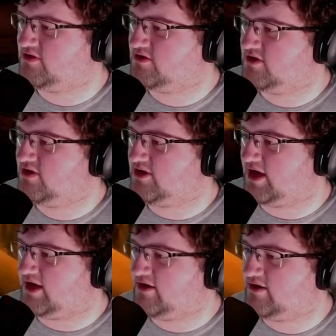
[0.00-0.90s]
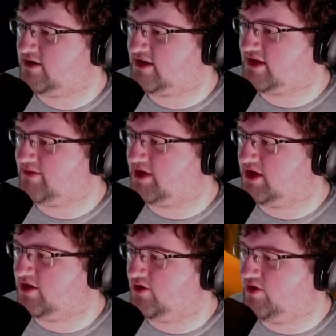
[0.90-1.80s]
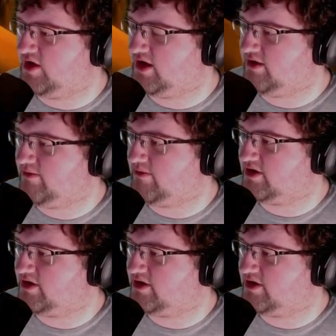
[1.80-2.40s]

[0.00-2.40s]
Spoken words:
Okay. It's gonna be annoying, but...